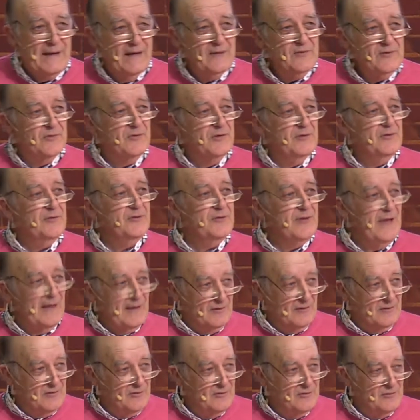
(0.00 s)
gets the
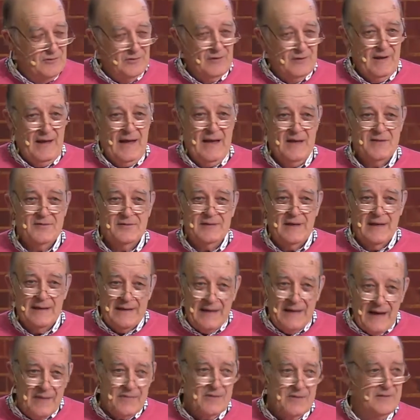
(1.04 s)
sense as they
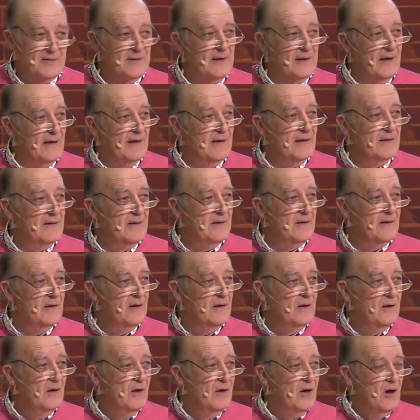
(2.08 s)
gathered there
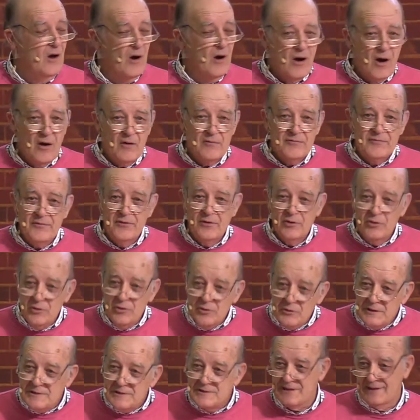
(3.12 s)
of
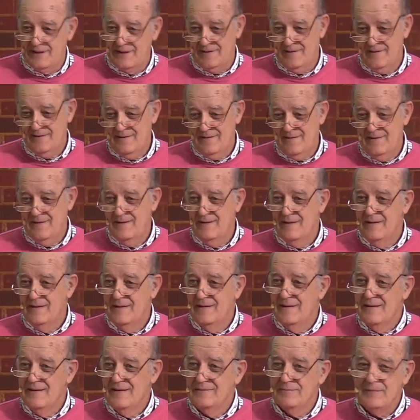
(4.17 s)
unity.
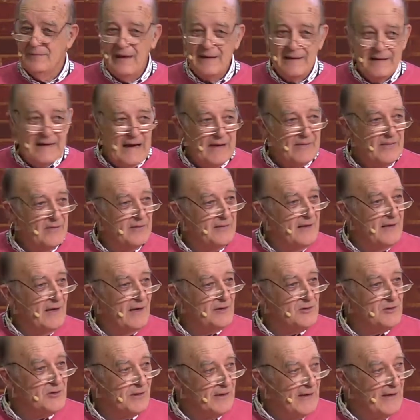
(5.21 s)
They gathered
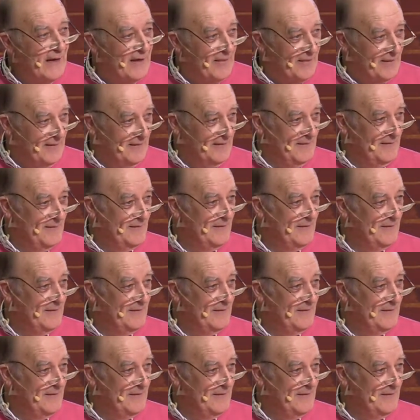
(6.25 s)
there together.